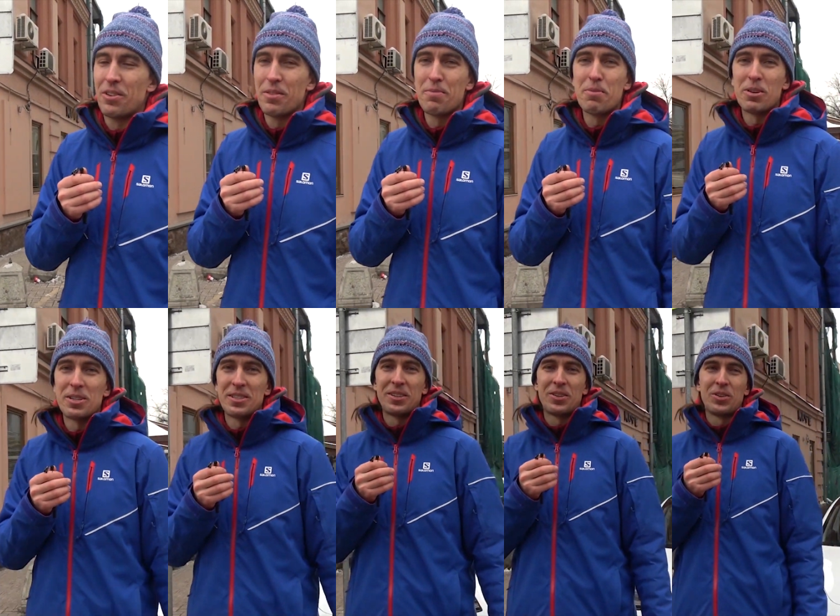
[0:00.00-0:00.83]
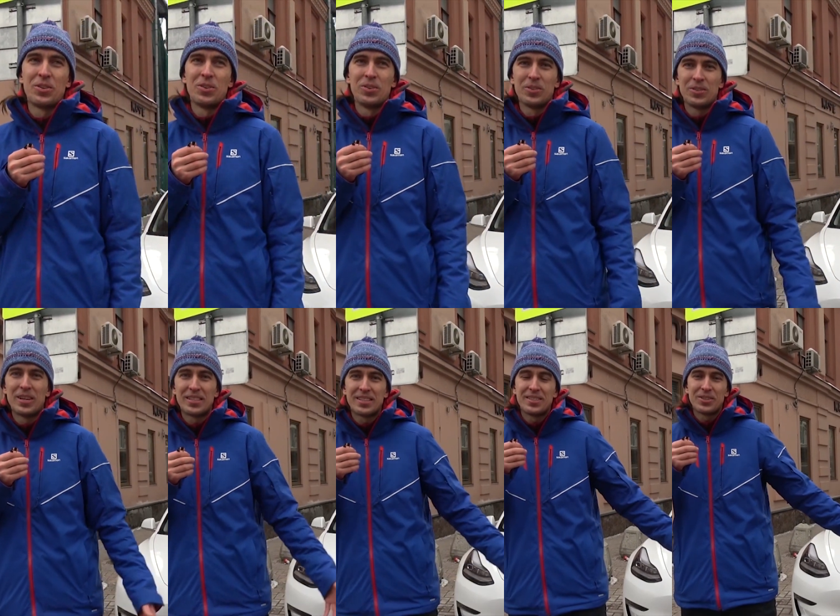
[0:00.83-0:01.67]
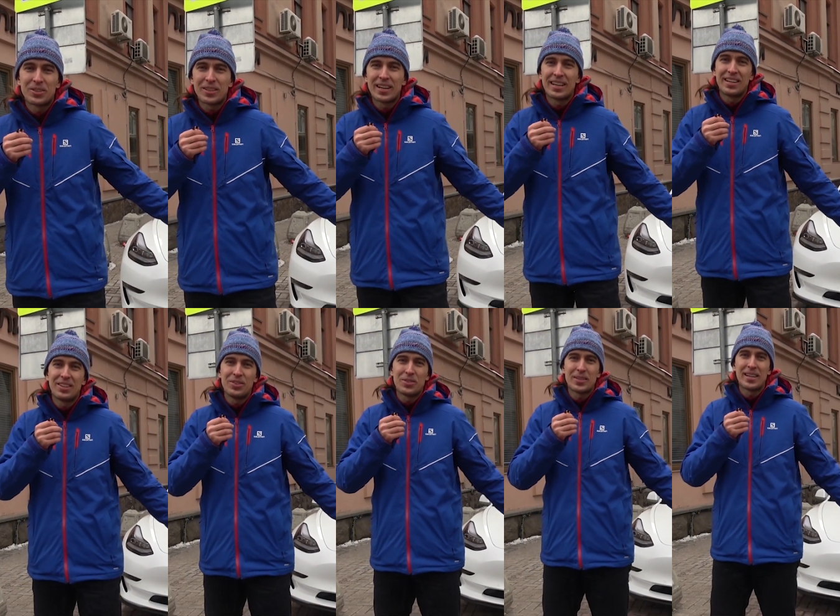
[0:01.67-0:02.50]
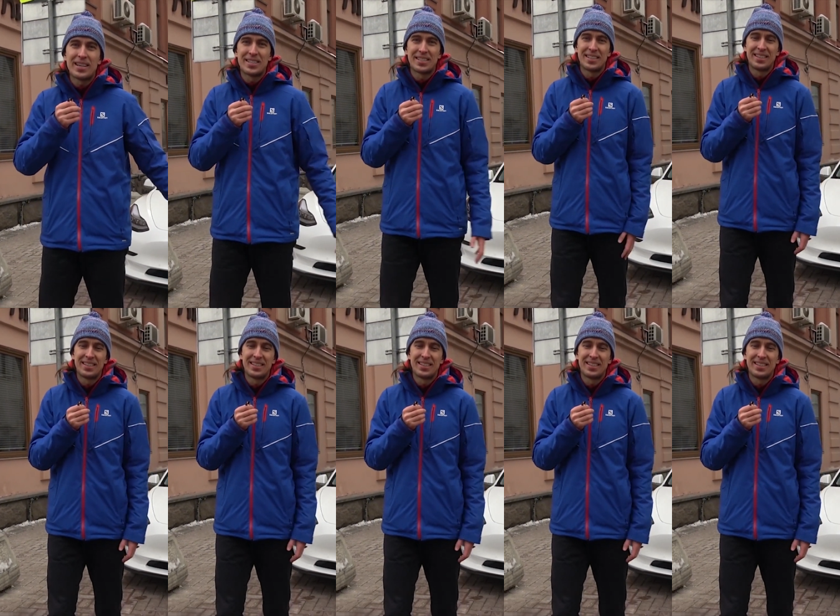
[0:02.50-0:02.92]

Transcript: the person who doesn't use cars,